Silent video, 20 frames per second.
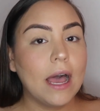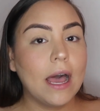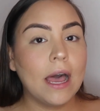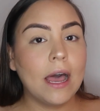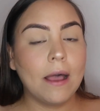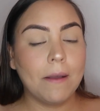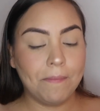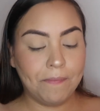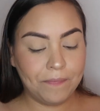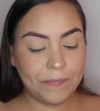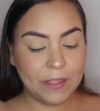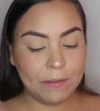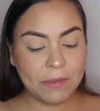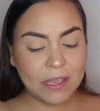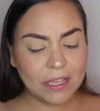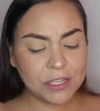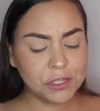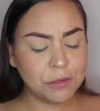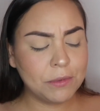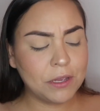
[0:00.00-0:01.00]
Let
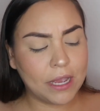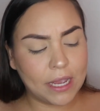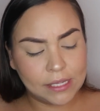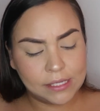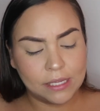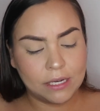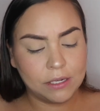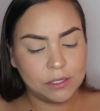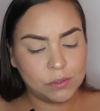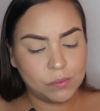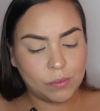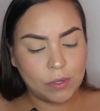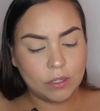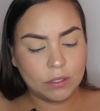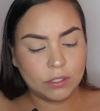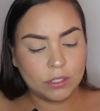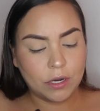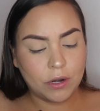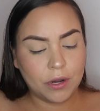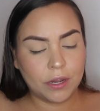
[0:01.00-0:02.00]
me zoom you guys in as
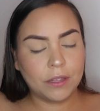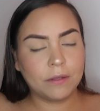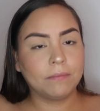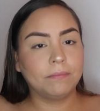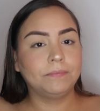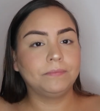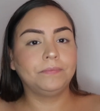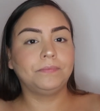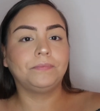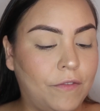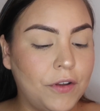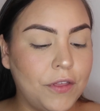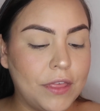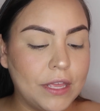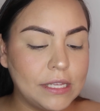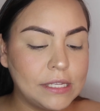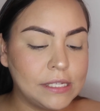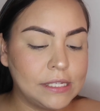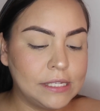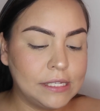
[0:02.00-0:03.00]
well, sorry. For
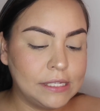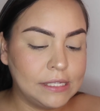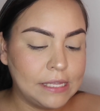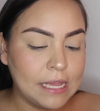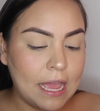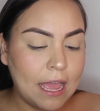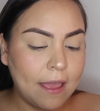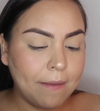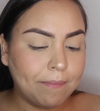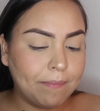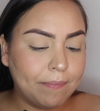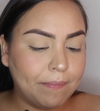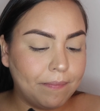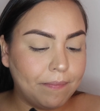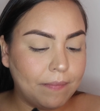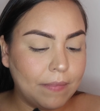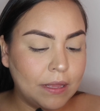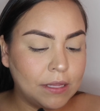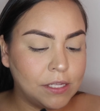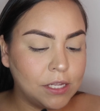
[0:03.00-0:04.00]
this step,
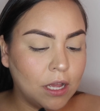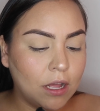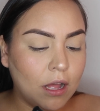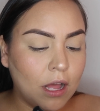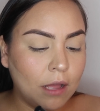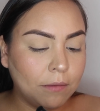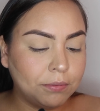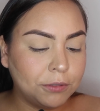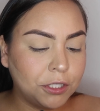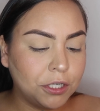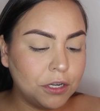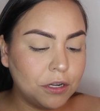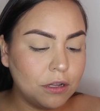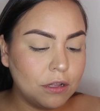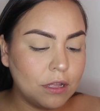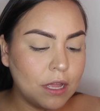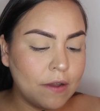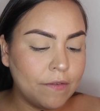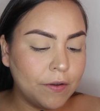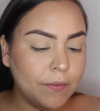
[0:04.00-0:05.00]
it's all
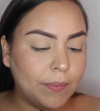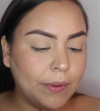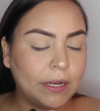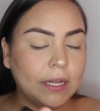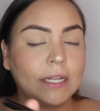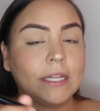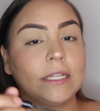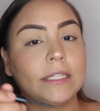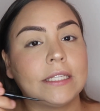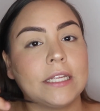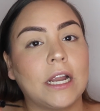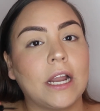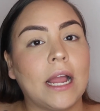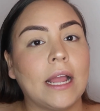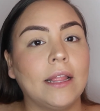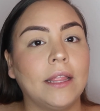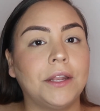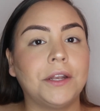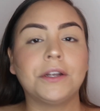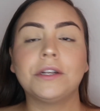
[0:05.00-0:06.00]
optional. Everybody does their
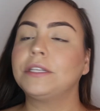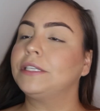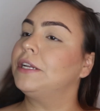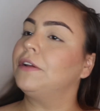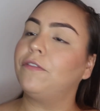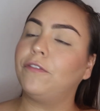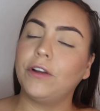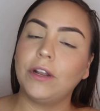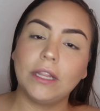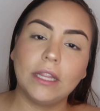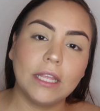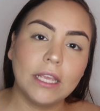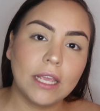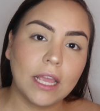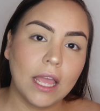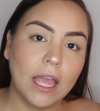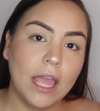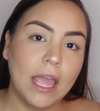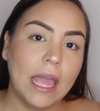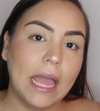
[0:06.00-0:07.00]
eyeliner differently.